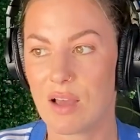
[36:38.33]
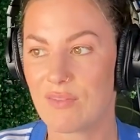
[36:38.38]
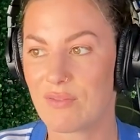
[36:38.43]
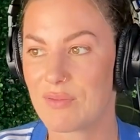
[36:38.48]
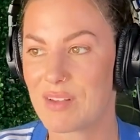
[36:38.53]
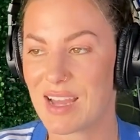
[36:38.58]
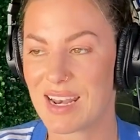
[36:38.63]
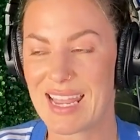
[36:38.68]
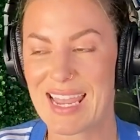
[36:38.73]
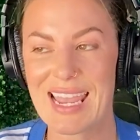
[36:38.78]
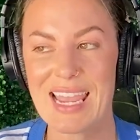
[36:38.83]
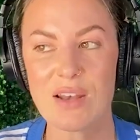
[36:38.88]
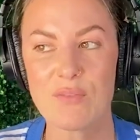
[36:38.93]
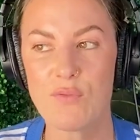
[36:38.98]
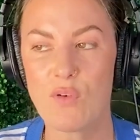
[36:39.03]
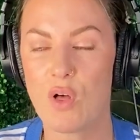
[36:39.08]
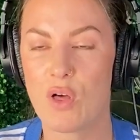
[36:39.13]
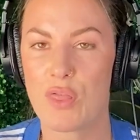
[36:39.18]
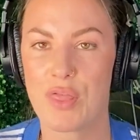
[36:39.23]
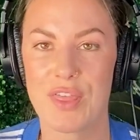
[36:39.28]
got a
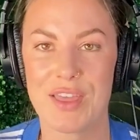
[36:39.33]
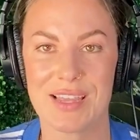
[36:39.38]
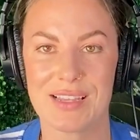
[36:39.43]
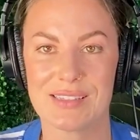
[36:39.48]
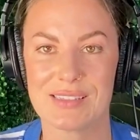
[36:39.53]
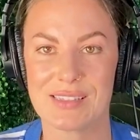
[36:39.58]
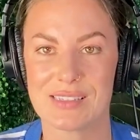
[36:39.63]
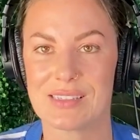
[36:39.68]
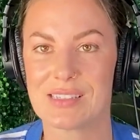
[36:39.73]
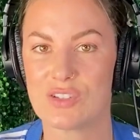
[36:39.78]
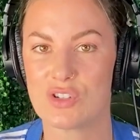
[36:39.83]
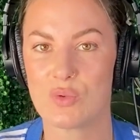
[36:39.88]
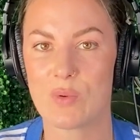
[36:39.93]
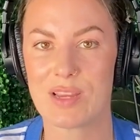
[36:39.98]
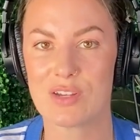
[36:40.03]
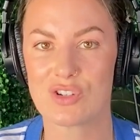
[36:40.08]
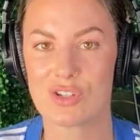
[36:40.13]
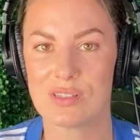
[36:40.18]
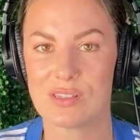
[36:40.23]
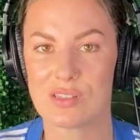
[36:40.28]
handful of things and
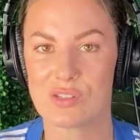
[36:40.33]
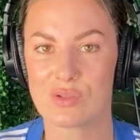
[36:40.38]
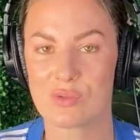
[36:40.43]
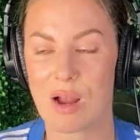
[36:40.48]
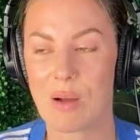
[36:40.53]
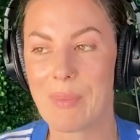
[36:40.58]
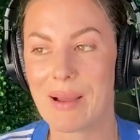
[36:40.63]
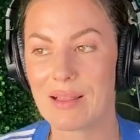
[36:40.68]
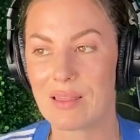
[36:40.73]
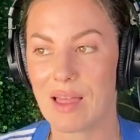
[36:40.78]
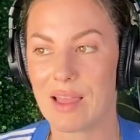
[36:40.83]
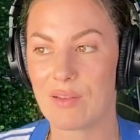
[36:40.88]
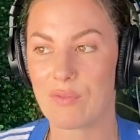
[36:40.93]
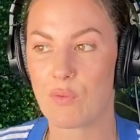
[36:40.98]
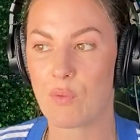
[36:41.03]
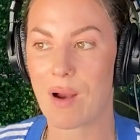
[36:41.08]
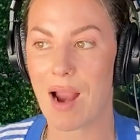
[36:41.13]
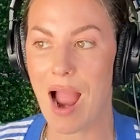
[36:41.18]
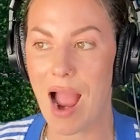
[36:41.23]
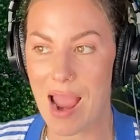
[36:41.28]
situations throughout my
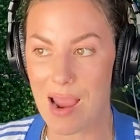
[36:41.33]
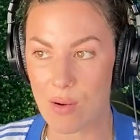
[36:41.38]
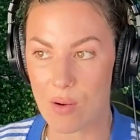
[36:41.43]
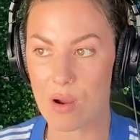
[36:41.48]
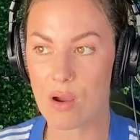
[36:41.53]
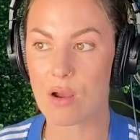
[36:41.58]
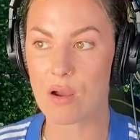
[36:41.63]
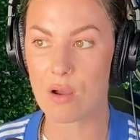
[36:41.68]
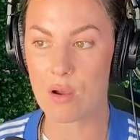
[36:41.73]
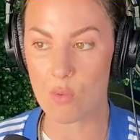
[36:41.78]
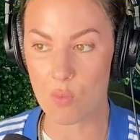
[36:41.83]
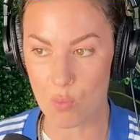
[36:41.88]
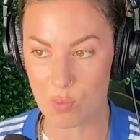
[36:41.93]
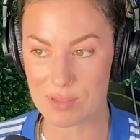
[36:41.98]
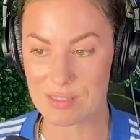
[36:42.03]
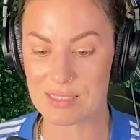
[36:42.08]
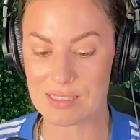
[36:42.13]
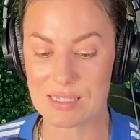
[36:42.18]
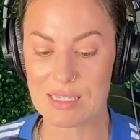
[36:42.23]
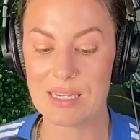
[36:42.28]
life where I
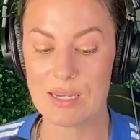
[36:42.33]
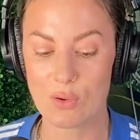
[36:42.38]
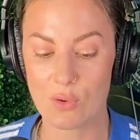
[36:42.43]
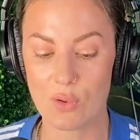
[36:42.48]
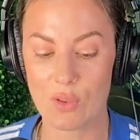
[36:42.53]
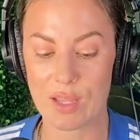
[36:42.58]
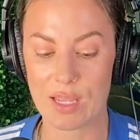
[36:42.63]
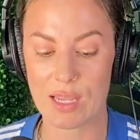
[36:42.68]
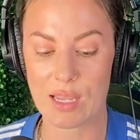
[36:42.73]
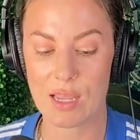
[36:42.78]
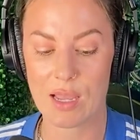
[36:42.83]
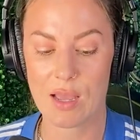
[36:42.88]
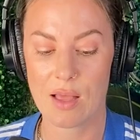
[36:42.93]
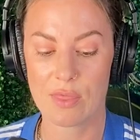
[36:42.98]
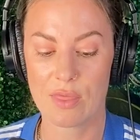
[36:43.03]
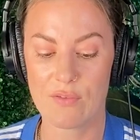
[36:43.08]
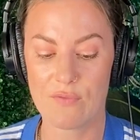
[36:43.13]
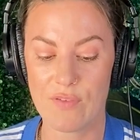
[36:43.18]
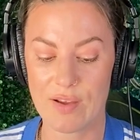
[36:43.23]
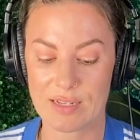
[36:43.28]
was nearly
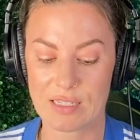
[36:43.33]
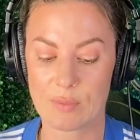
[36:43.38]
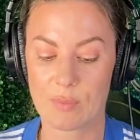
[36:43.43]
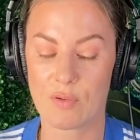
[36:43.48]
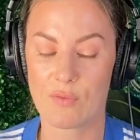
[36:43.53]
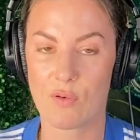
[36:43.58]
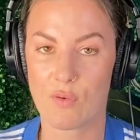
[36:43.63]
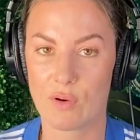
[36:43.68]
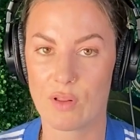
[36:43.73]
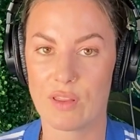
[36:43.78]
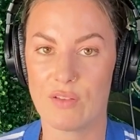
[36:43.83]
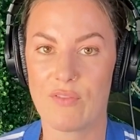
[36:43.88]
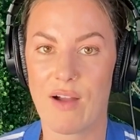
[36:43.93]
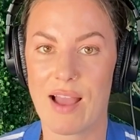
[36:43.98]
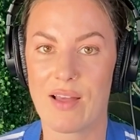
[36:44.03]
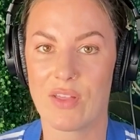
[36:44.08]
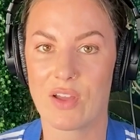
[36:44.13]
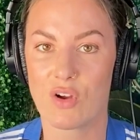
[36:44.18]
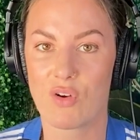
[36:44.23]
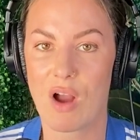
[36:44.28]
the victim of a really
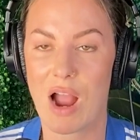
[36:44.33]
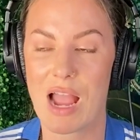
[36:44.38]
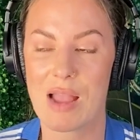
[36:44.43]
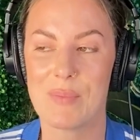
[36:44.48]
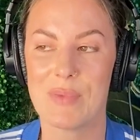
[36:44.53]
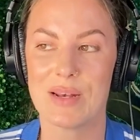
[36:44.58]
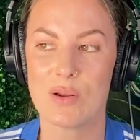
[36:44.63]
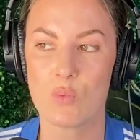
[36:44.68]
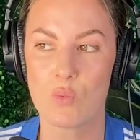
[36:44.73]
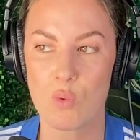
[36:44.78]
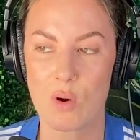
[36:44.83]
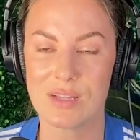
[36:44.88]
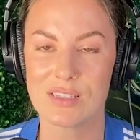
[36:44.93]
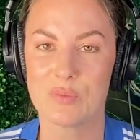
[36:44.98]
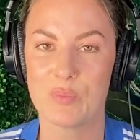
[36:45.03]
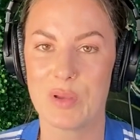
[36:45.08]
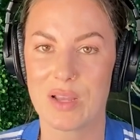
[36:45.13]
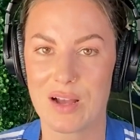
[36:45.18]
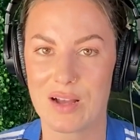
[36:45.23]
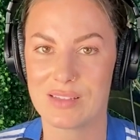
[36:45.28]
violent crime, and it
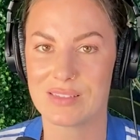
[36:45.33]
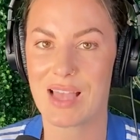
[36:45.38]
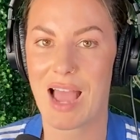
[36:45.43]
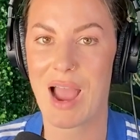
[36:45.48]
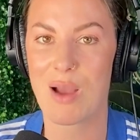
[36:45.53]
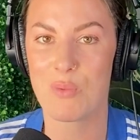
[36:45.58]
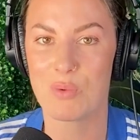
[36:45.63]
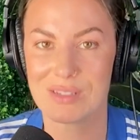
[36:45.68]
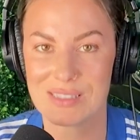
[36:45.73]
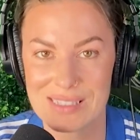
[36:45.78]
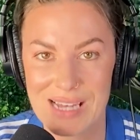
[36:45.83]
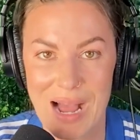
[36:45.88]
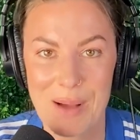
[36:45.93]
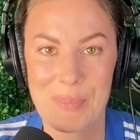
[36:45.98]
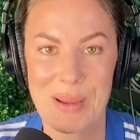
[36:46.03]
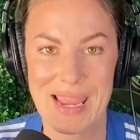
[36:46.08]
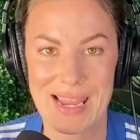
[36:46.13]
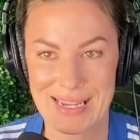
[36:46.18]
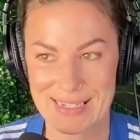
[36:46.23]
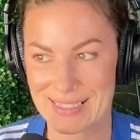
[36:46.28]
was because I was not
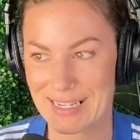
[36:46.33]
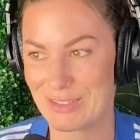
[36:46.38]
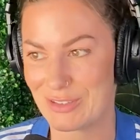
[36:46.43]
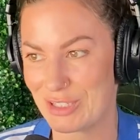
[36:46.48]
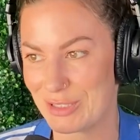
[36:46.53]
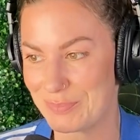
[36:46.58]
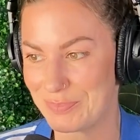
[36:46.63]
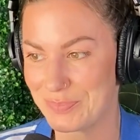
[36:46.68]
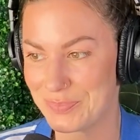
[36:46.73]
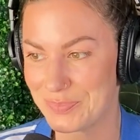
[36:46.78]
paying attention.